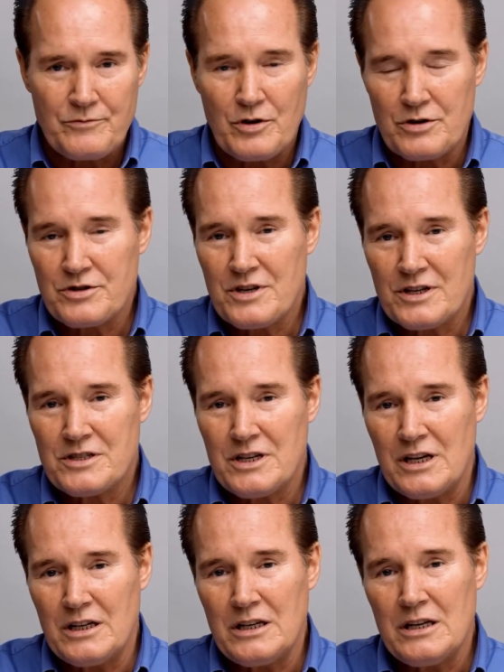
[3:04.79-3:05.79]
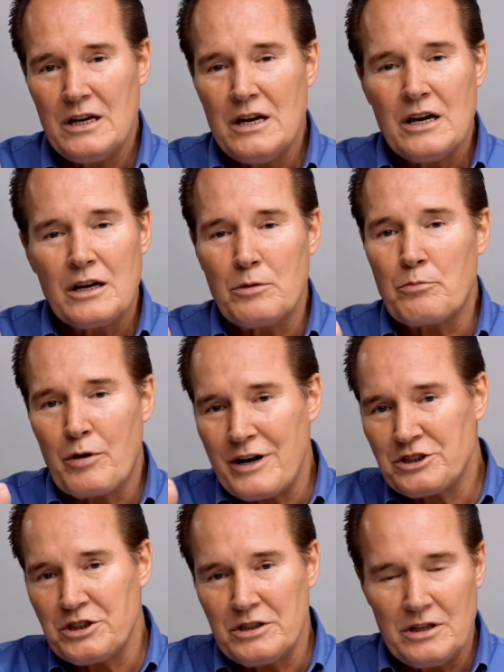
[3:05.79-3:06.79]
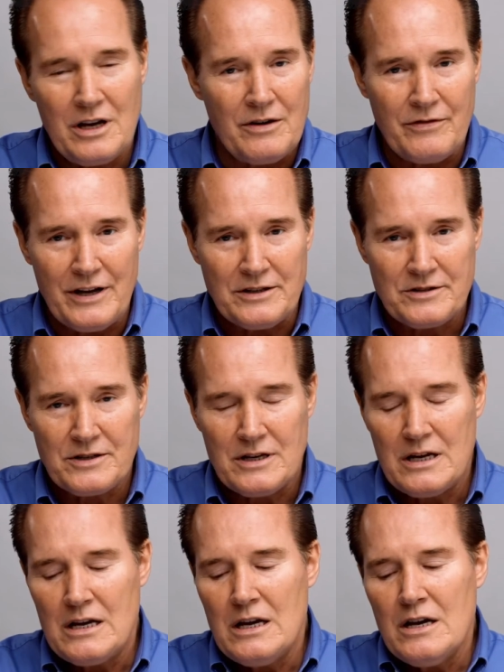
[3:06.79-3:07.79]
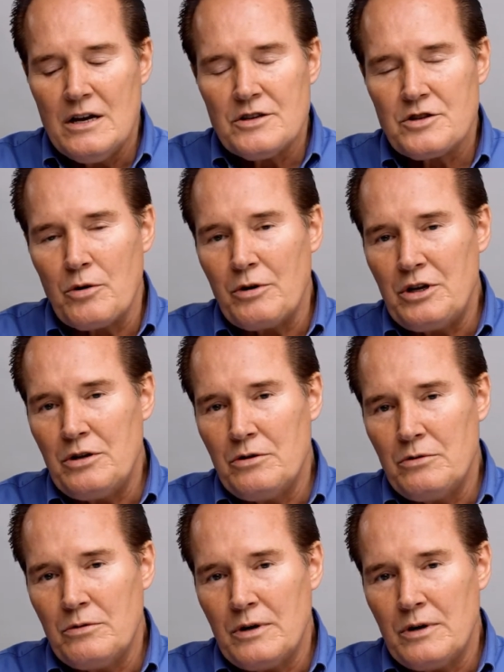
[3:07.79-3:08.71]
or 16 compression events. So when you